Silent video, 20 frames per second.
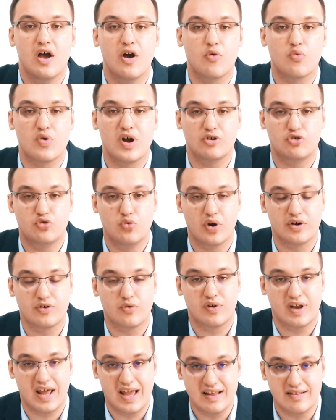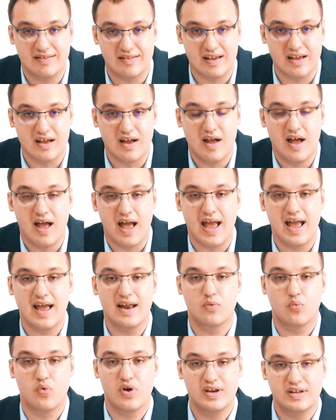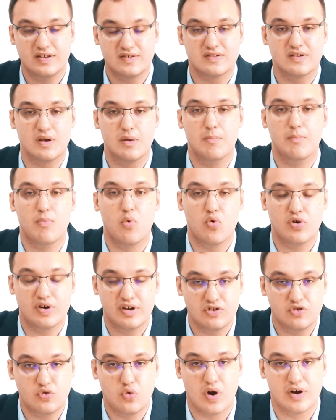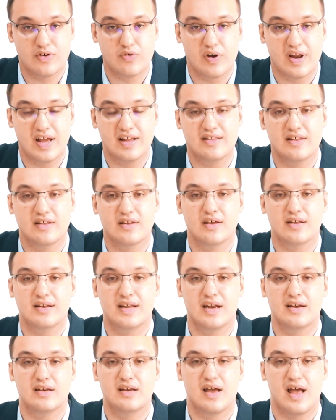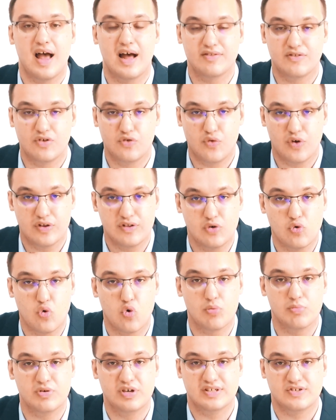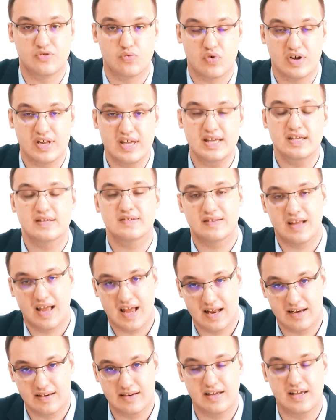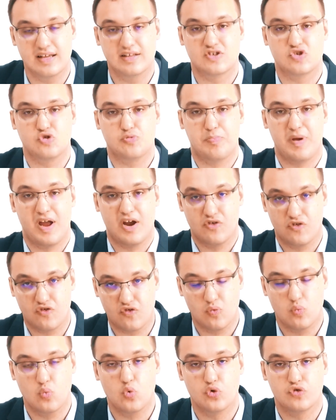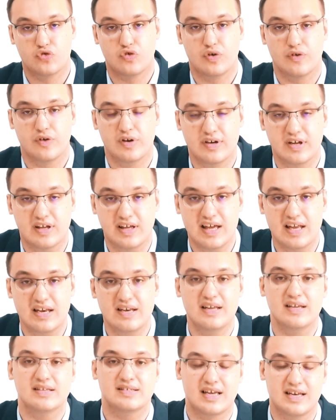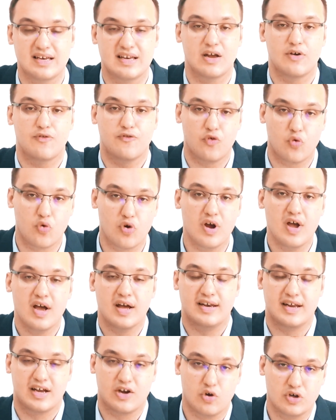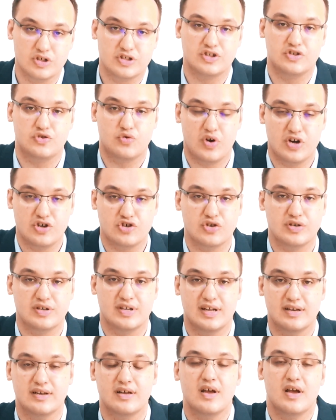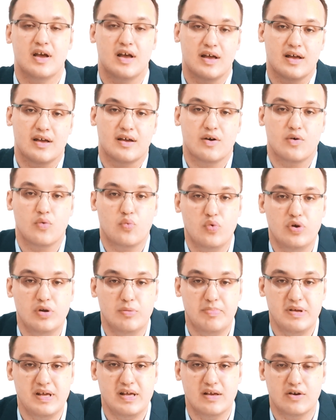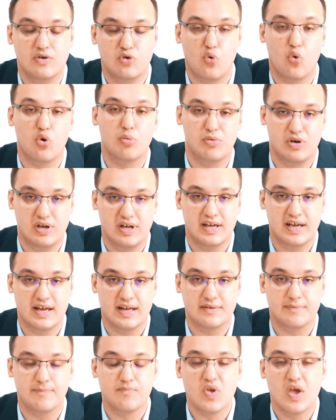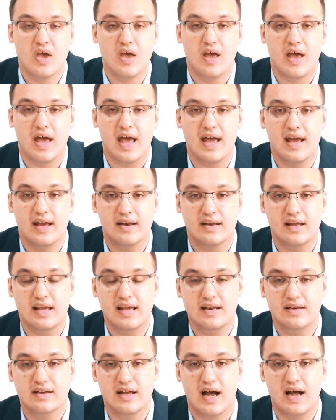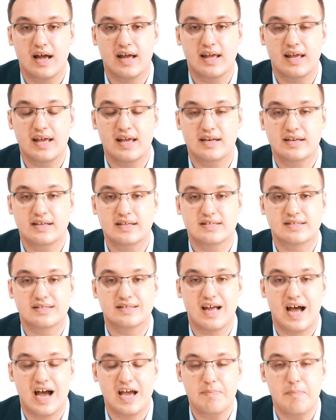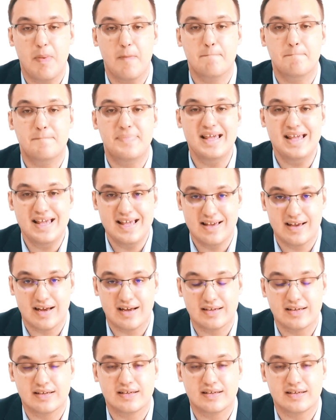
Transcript: around 280. And when it's more than 280, then the antidiuretic hormone is released and it spares water in the kidneys and therefore the concentration then uh, will be normal again. And in, in this type B